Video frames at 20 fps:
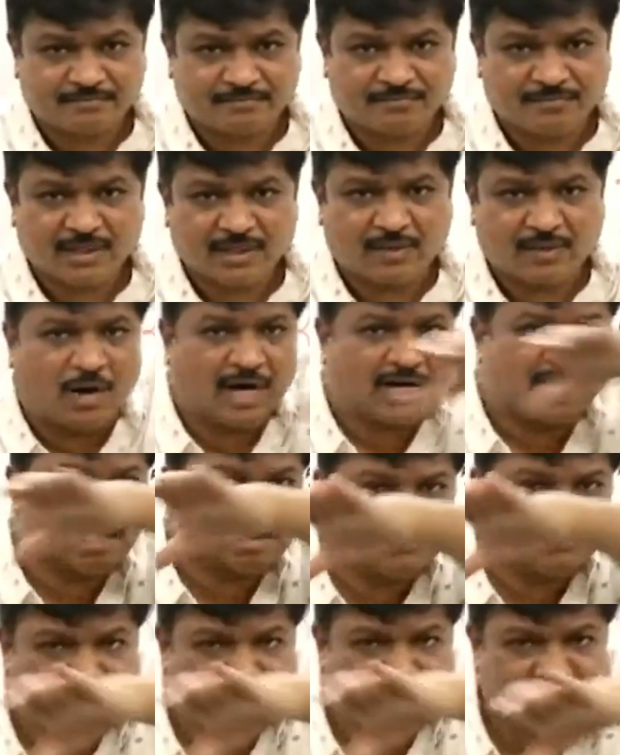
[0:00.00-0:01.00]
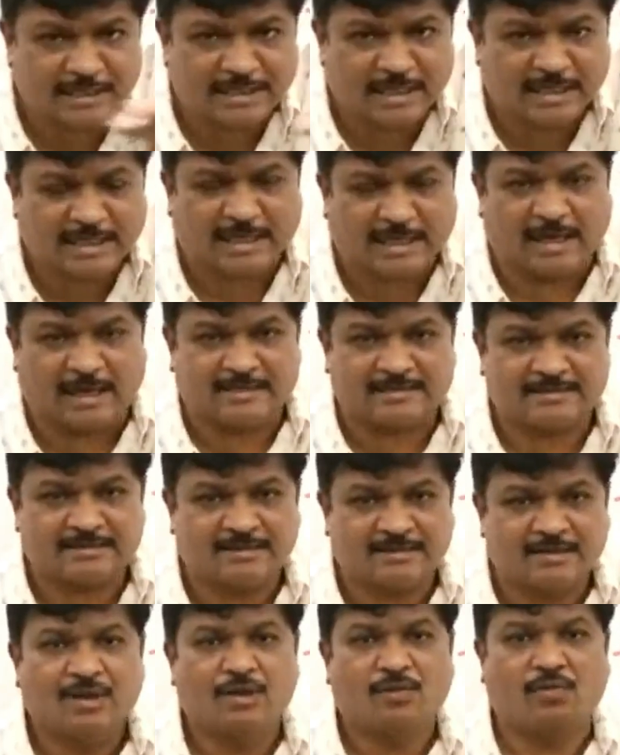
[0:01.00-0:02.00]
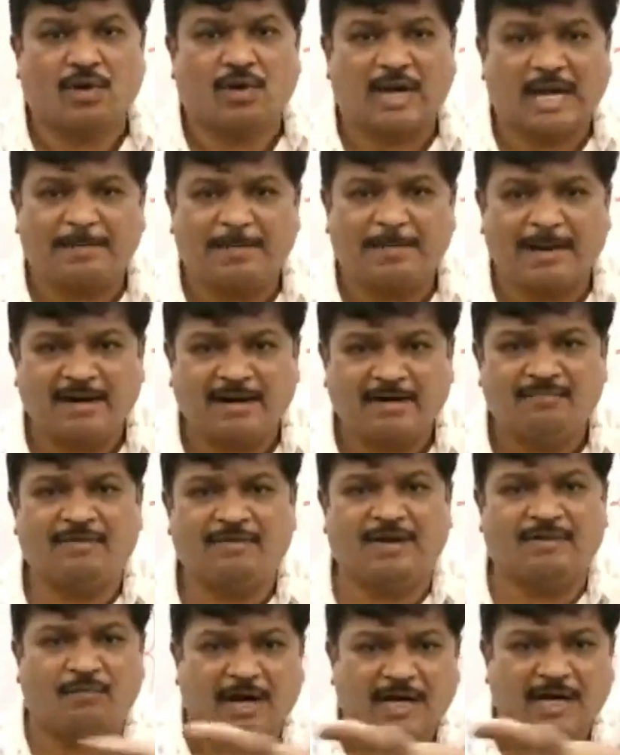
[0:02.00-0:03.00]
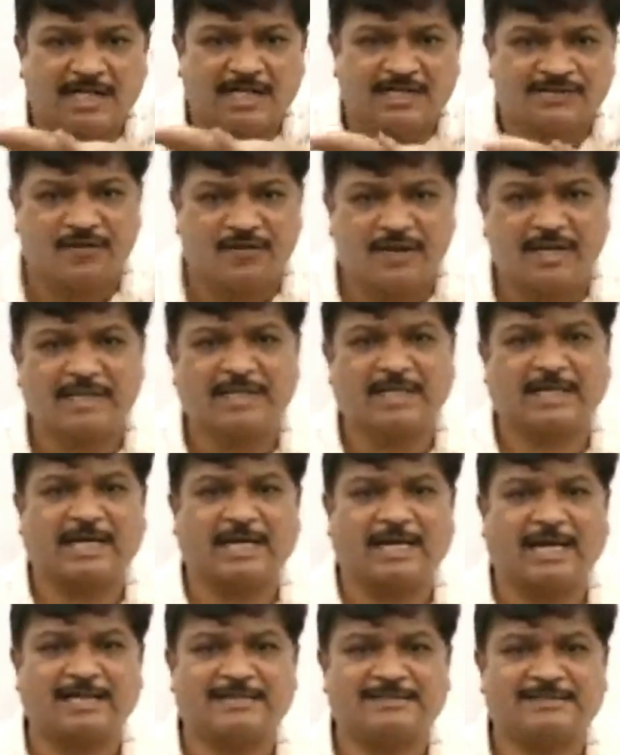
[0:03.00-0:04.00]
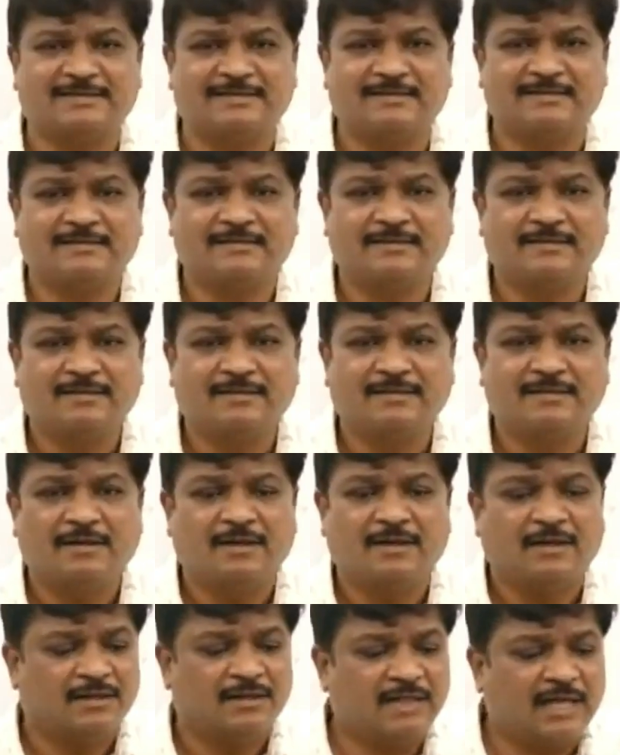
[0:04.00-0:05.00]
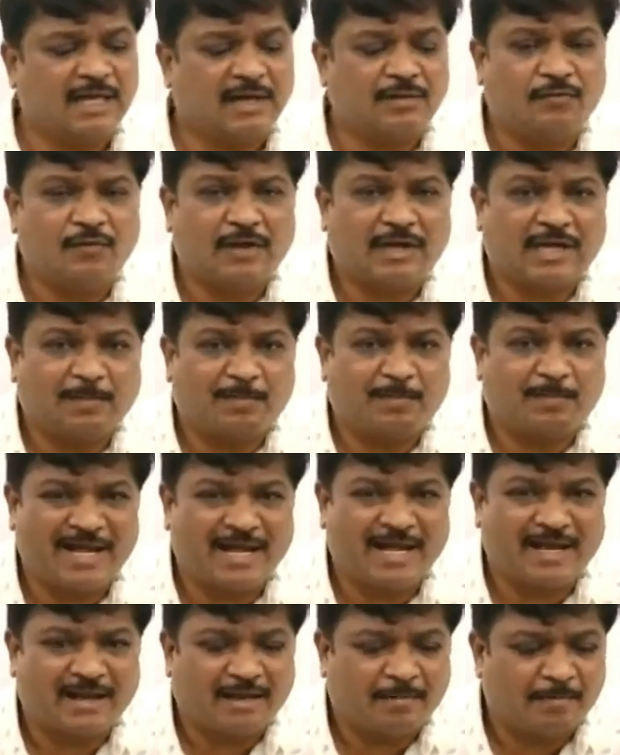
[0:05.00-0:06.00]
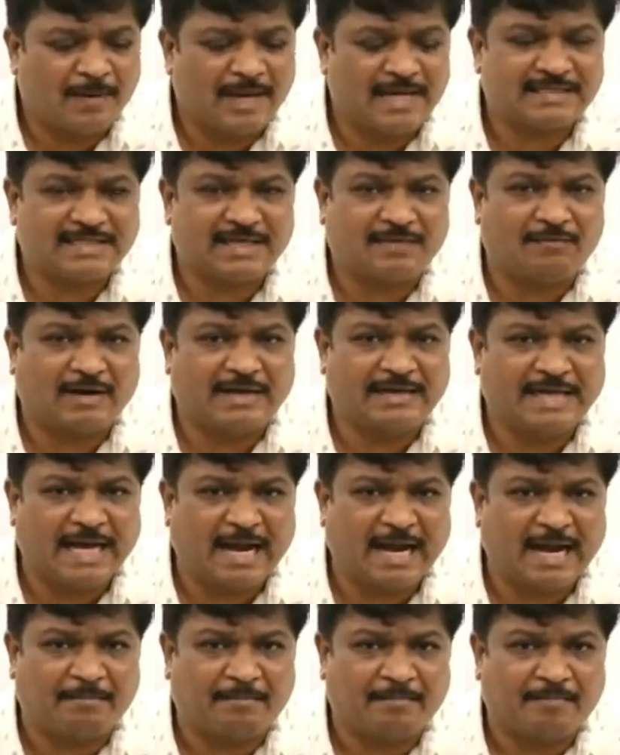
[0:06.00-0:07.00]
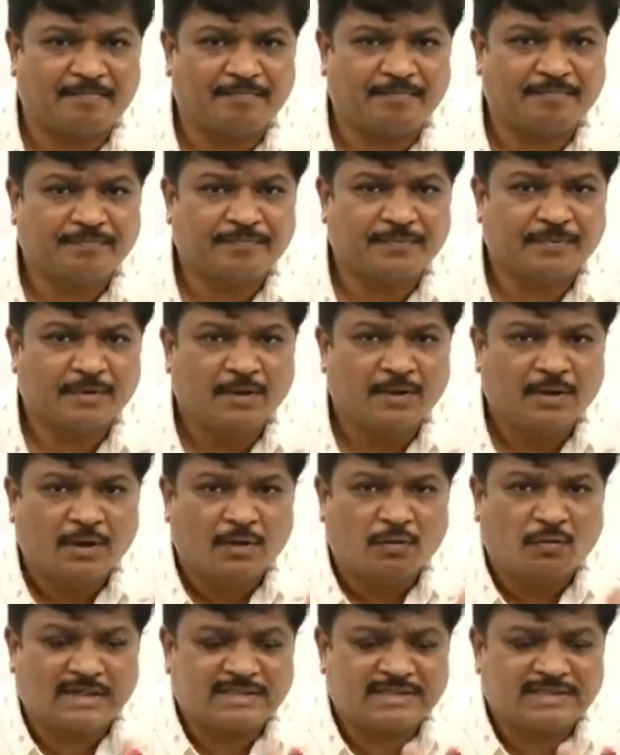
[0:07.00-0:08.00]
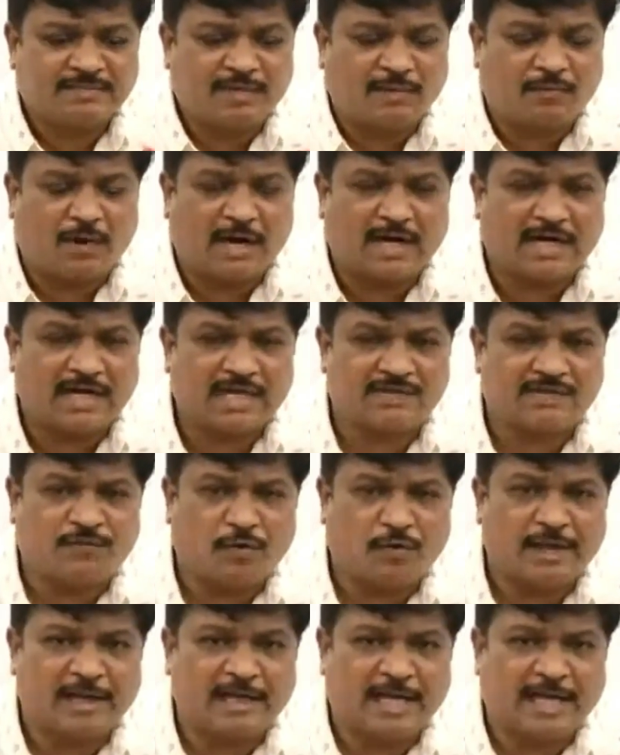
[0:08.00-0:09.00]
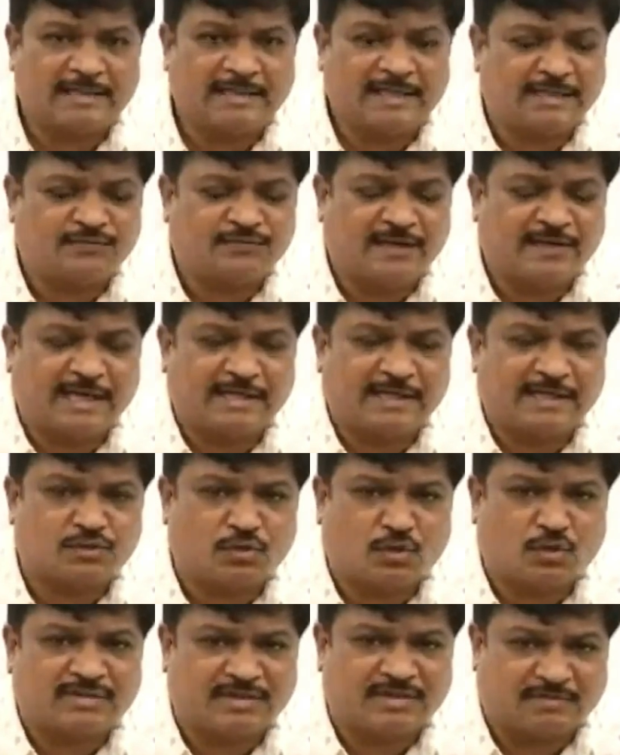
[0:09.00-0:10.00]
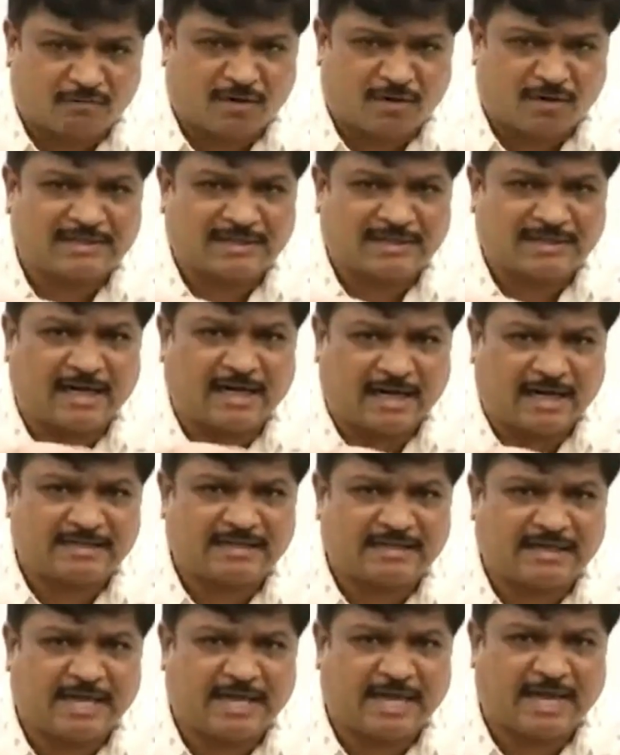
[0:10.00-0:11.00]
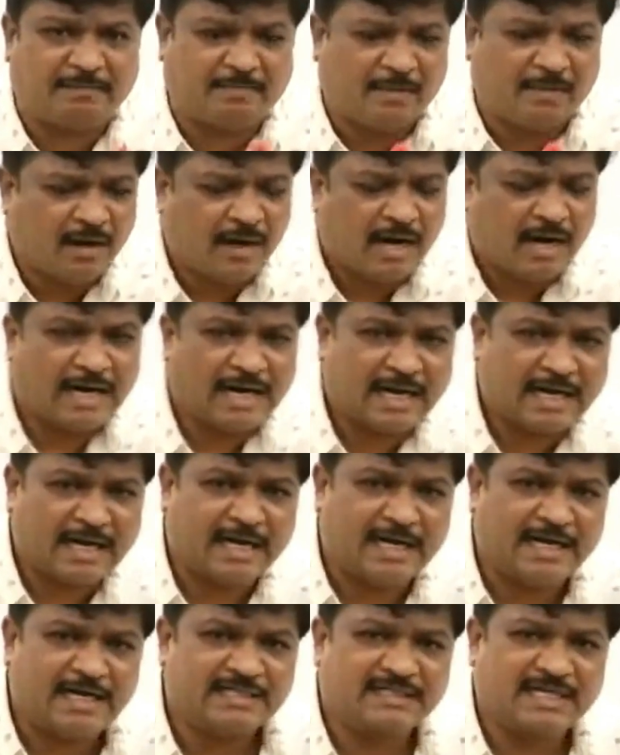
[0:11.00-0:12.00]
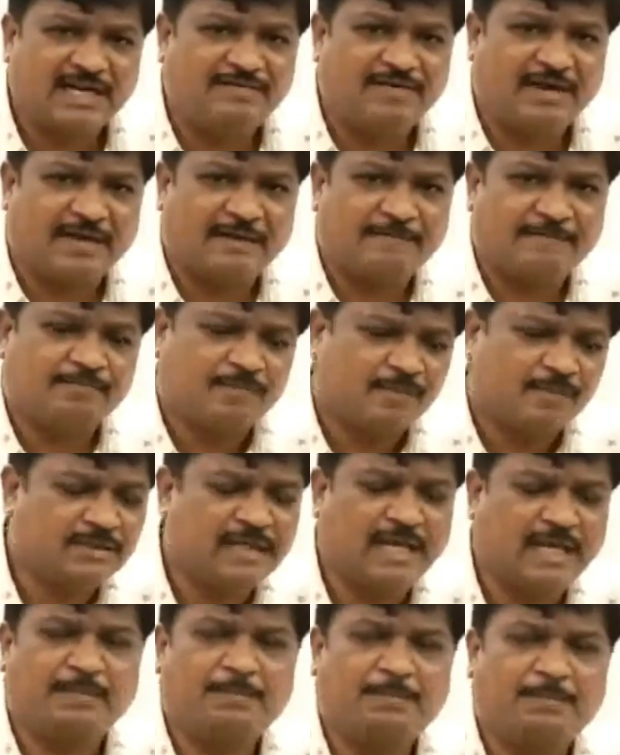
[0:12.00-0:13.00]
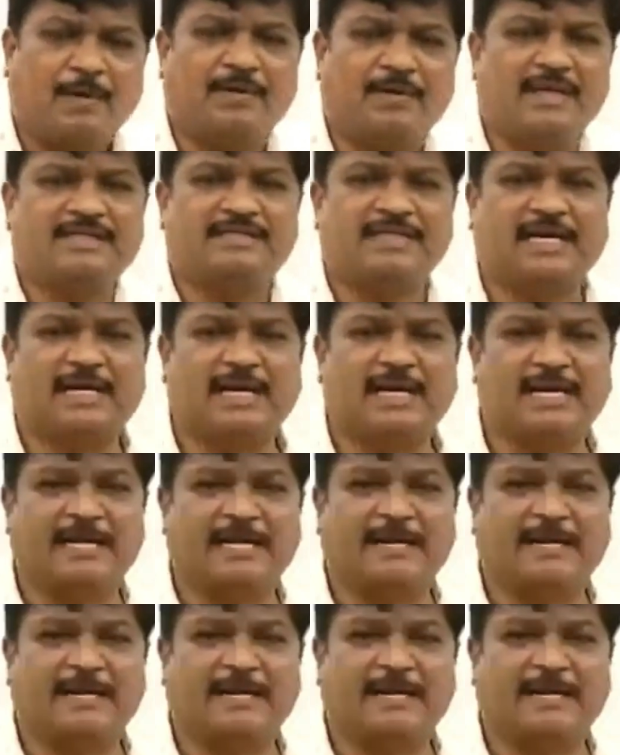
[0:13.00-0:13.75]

The water is flowing in the canals. What happened when water is flowing in the canals? There we can place a one dam. Once if the water is flowing like this, we can store some water at the dam and again it is leaving. Then power is generating.